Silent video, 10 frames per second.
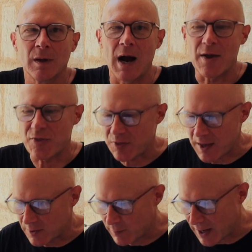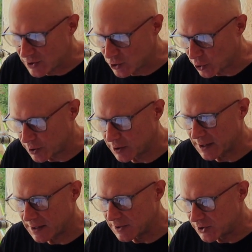I think by
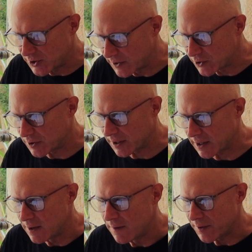journaling intentionally,